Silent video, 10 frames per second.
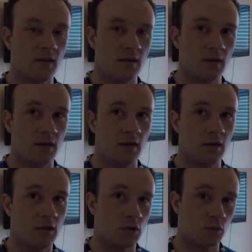
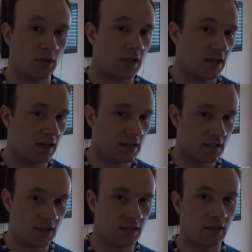in
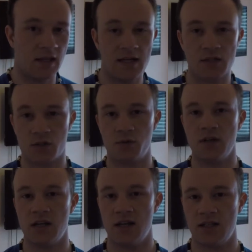2019, late
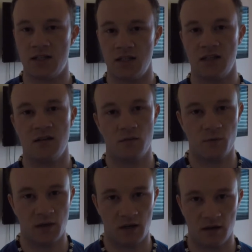2019,
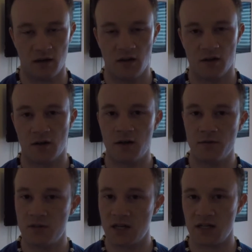when
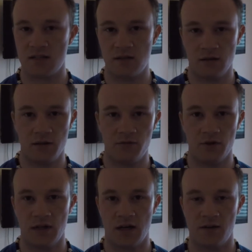Carnival takes
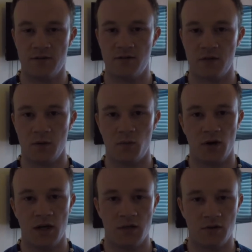delivery of the
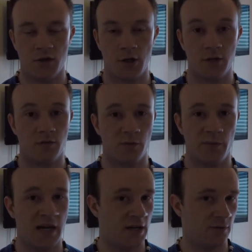brand new Carnival
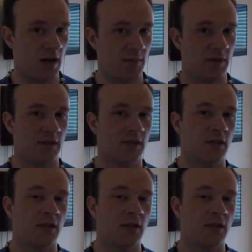Panorama,